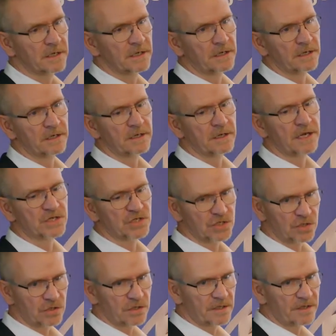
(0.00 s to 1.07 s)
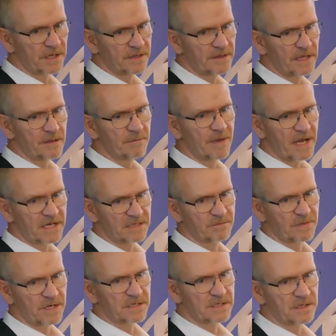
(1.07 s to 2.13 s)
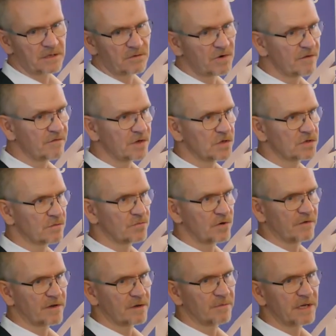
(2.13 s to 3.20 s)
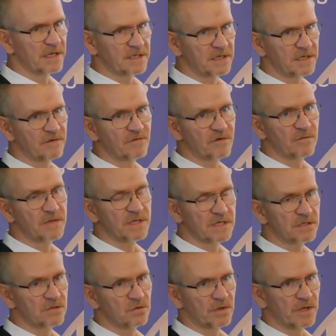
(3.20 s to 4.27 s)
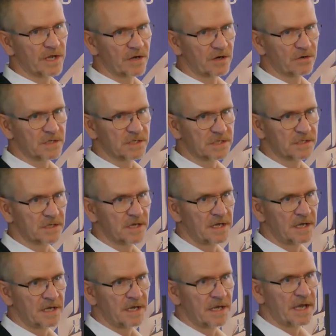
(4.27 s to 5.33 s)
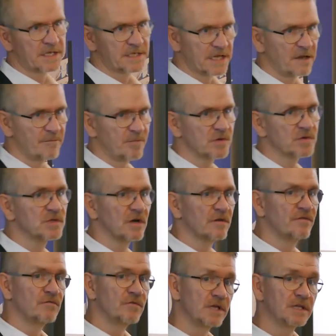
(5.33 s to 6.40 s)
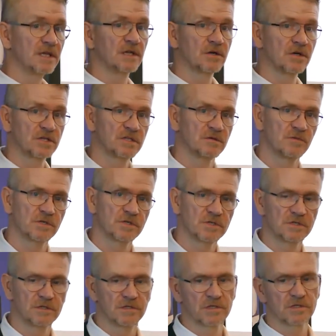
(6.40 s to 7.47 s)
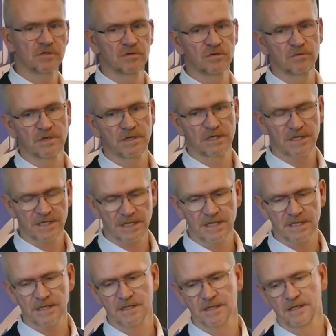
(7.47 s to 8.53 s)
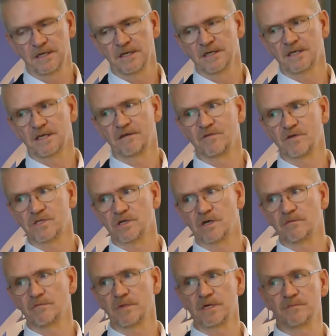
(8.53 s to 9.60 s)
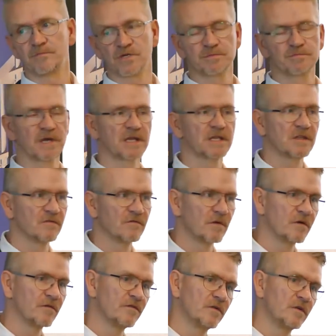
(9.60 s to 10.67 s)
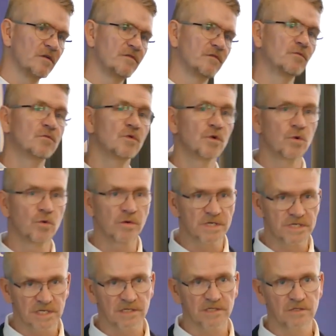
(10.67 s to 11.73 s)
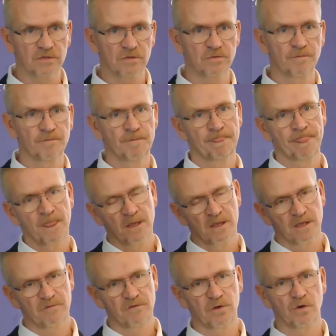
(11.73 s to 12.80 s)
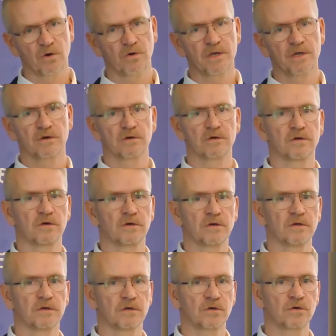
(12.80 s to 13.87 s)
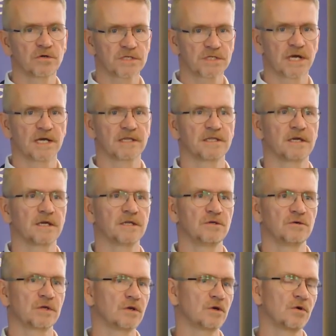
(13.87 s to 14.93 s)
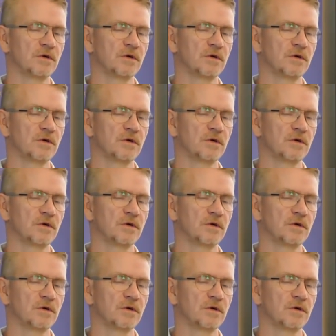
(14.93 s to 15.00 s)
ensure that they maximize the revenues and profitability from these 2 categories. Examples of retail customers, just to again give you some perspective of who we sell to. If you go here on Kungsgatan, you can go